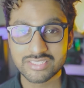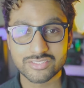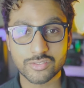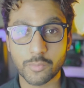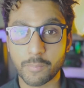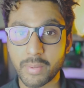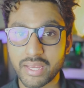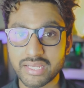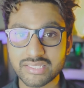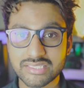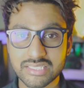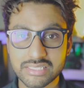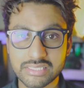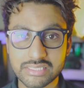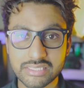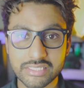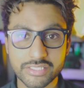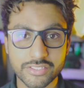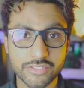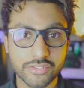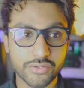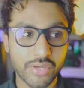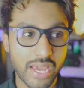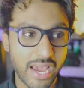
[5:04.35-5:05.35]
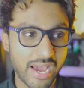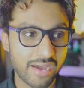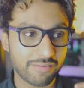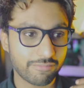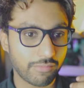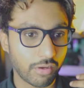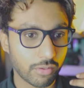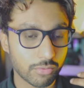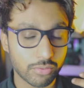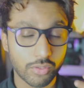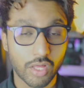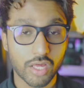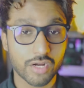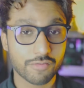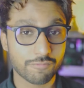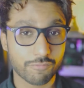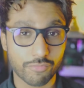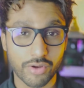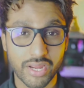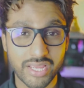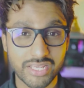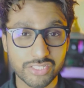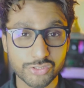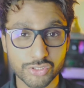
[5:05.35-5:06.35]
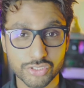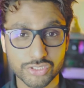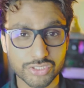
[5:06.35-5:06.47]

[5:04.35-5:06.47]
So basically you have a lot of range.